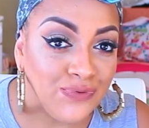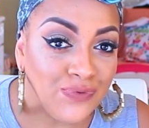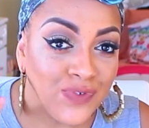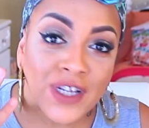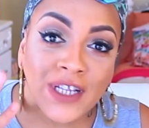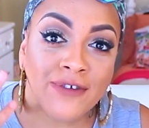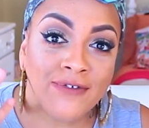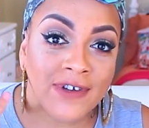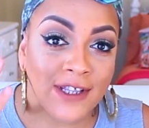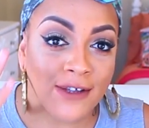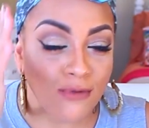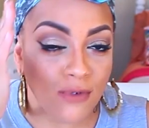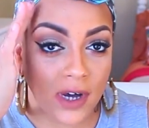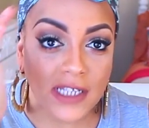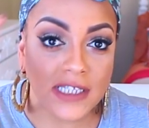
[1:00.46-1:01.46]
you really
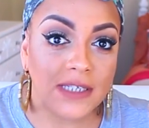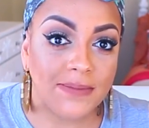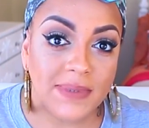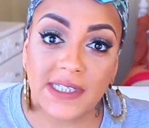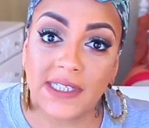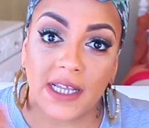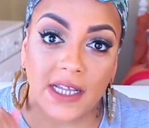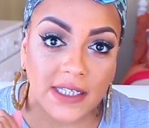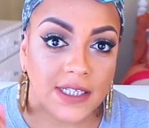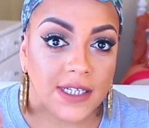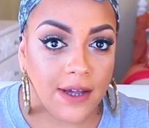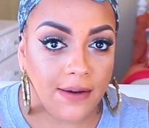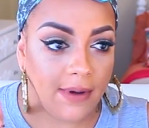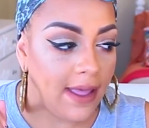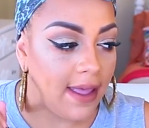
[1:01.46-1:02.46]
really want it to be stuck to
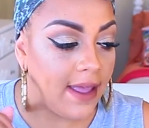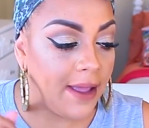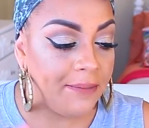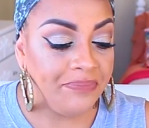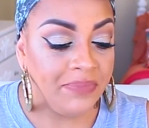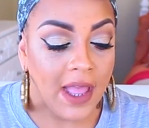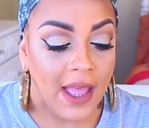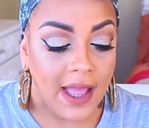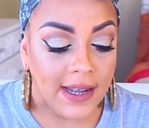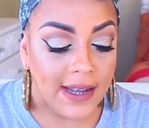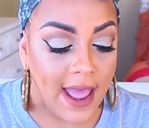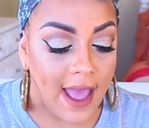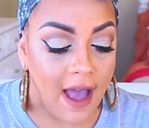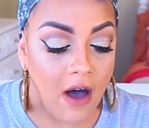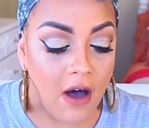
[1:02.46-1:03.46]
your head.
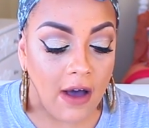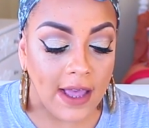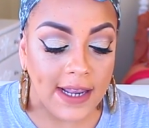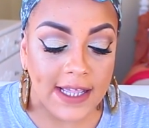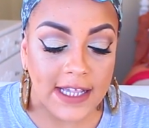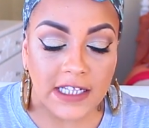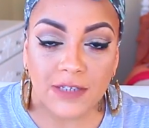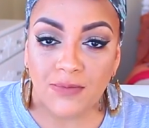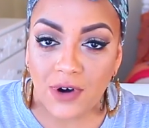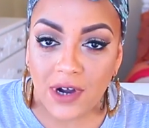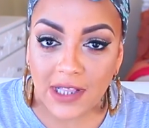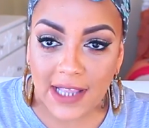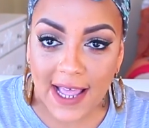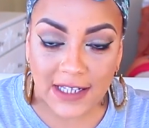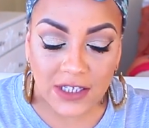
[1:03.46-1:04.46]
Now it is more
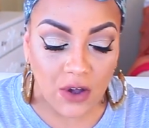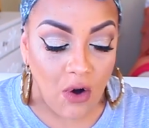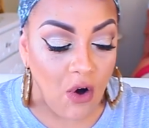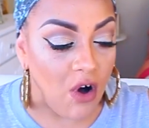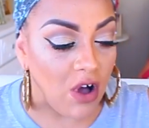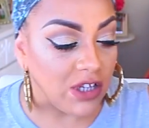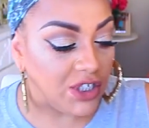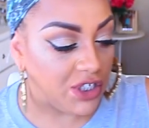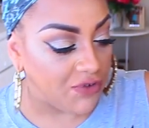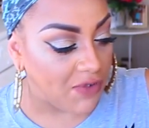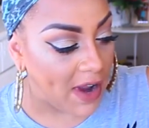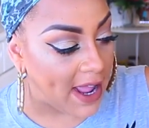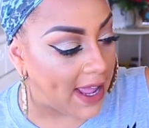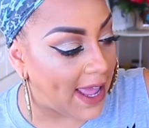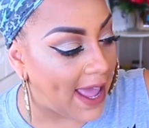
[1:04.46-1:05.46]
or less all
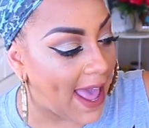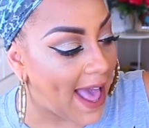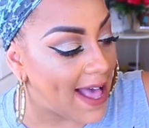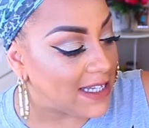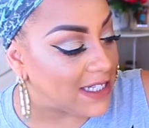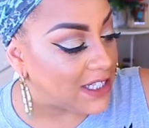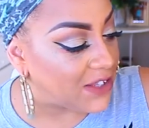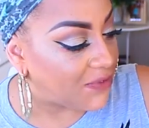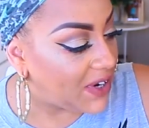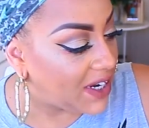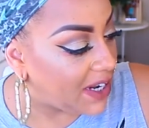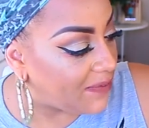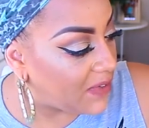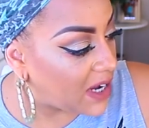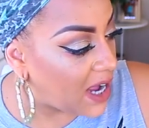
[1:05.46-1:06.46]
straight. It has three
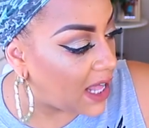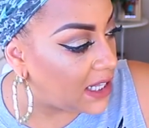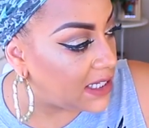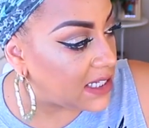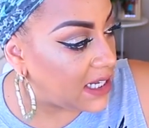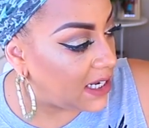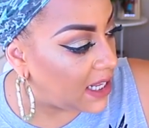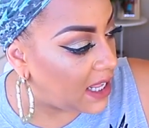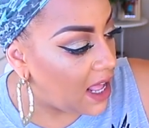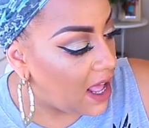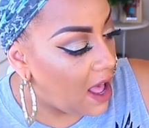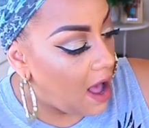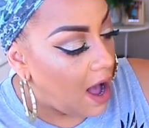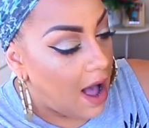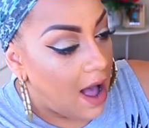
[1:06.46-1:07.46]
different colors in it.
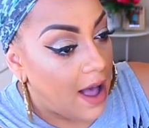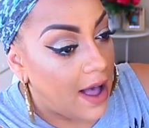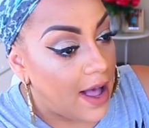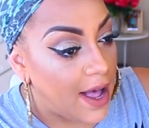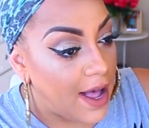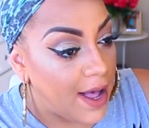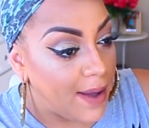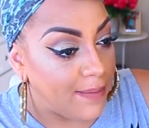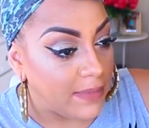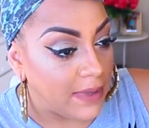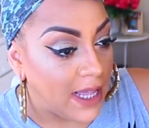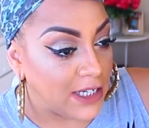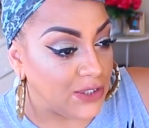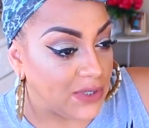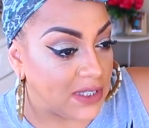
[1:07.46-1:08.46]
Um,
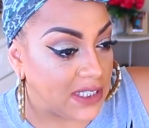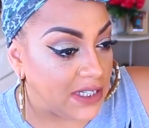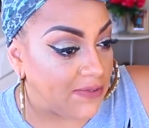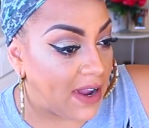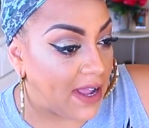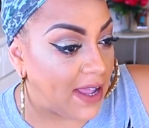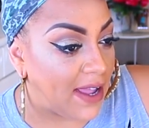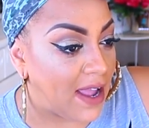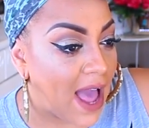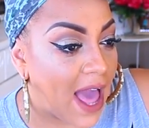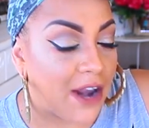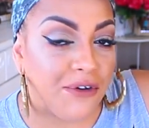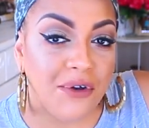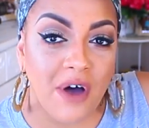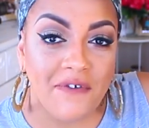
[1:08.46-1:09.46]
as you can see right right here.
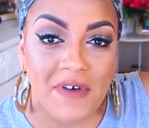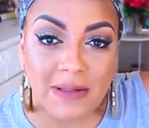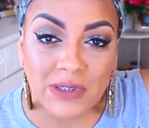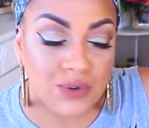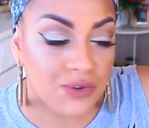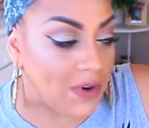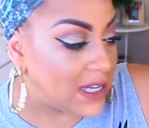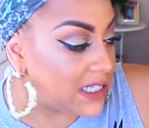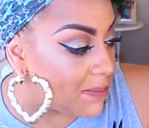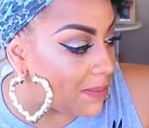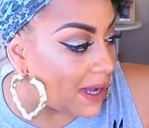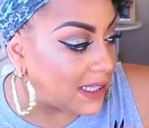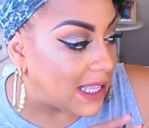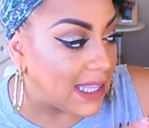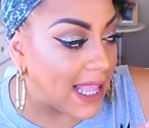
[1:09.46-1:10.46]
I don't know if I'm too crazy
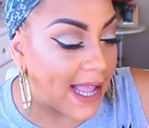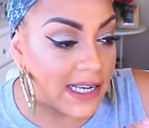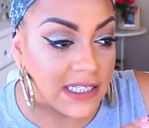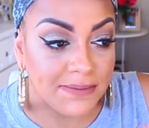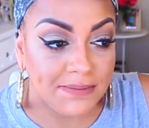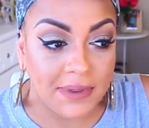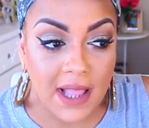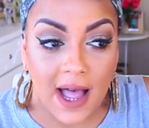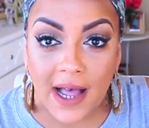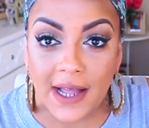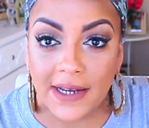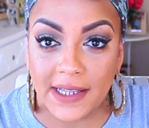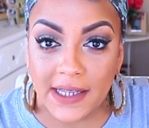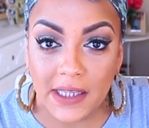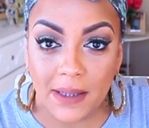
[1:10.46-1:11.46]
about the lightest
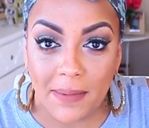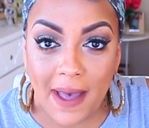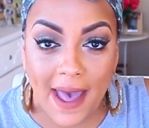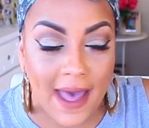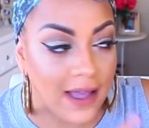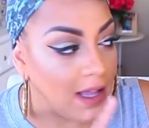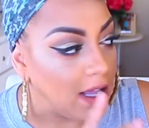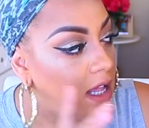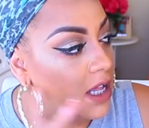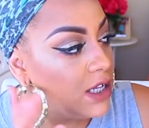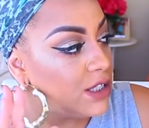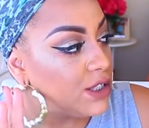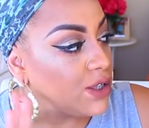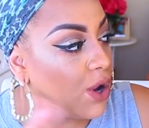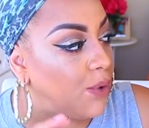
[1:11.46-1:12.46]
blonde in the back.
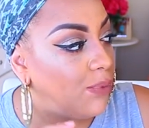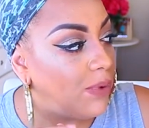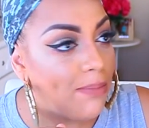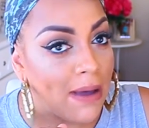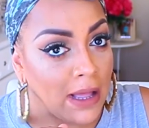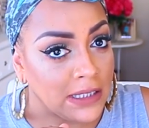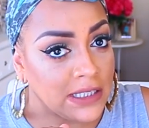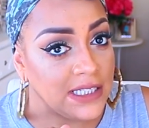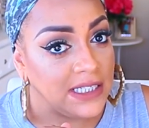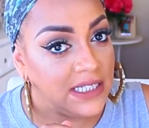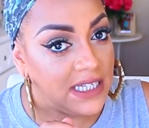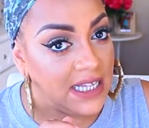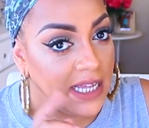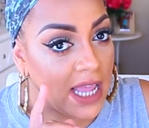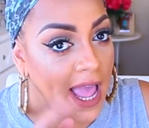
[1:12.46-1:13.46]
So we about to
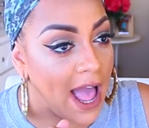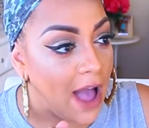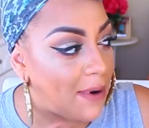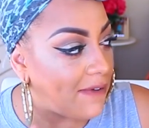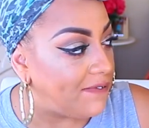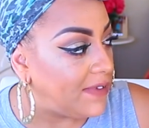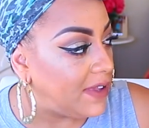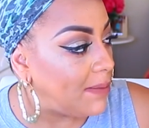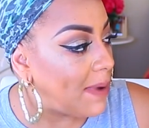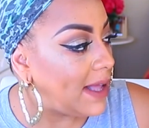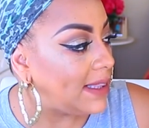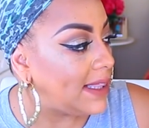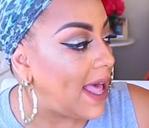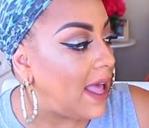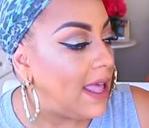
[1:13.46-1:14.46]
see how I feel
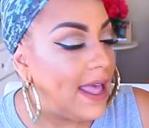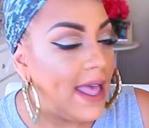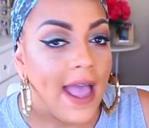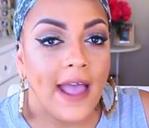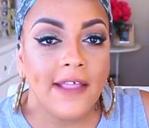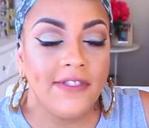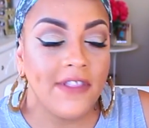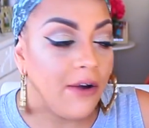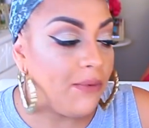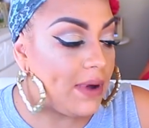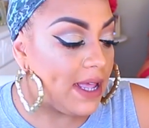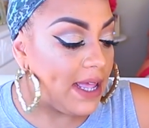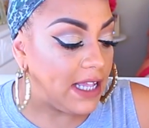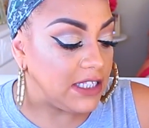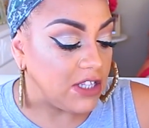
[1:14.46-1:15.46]
about that. Their
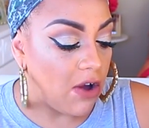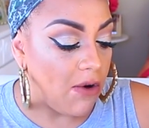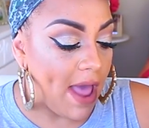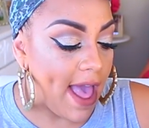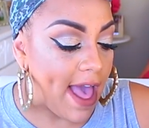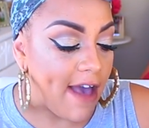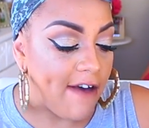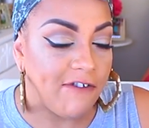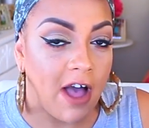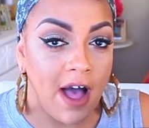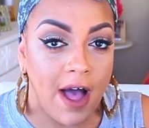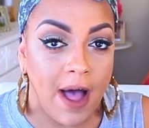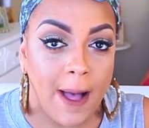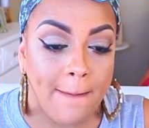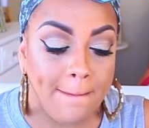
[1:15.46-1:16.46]
wigs don't have
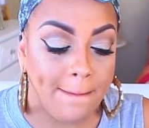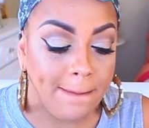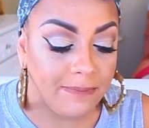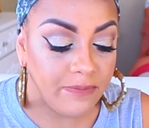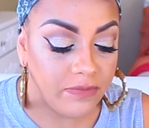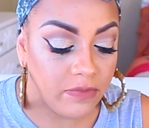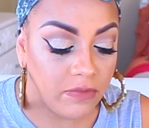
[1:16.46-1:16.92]
um,